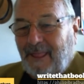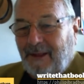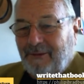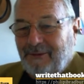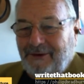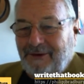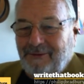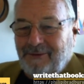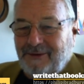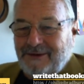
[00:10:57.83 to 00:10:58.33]

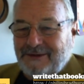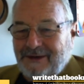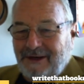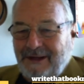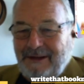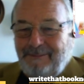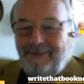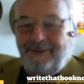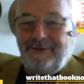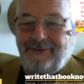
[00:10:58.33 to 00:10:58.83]
We don't always
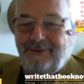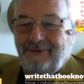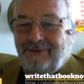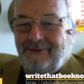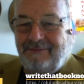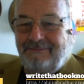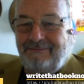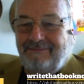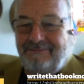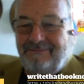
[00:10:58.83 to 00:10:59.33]
leap
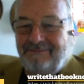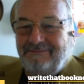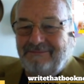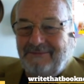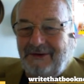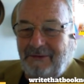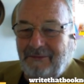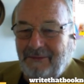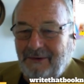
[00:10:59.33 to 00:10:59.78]
into a